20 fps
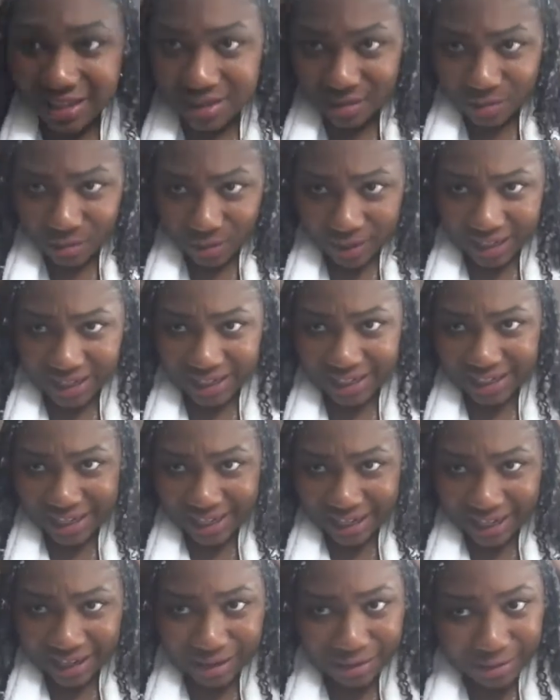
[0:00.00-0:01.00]
it's weighed
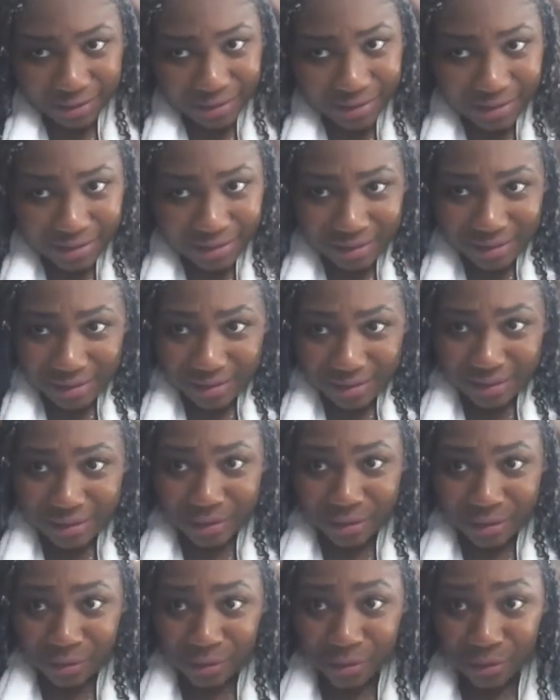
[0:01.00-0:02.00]
down.
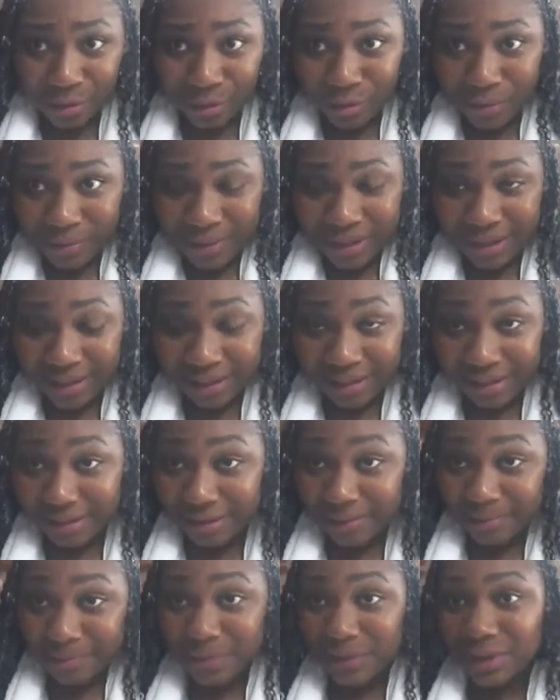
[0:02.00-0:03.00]
Oh my
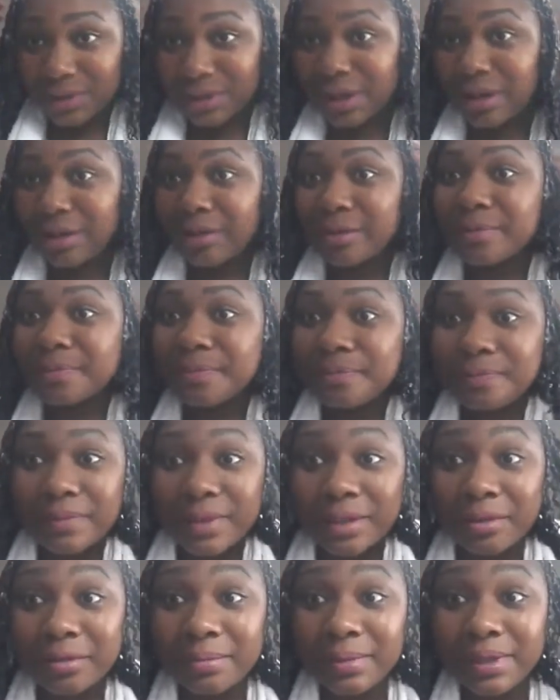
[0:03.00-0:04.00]
God. So
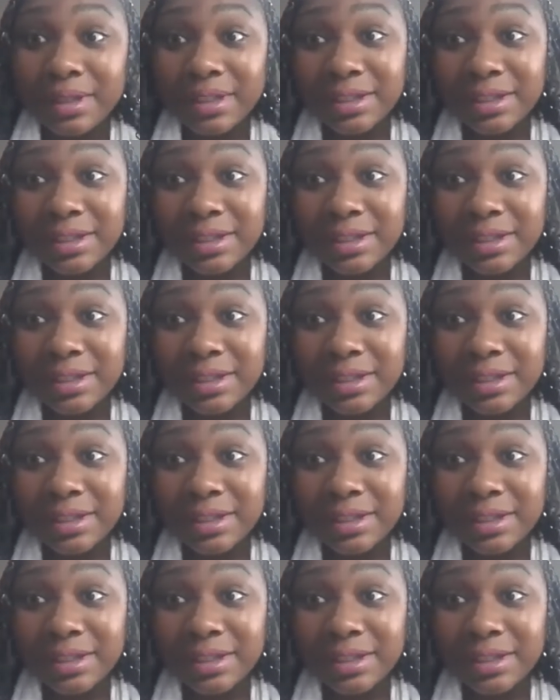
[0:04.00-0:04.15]
it will be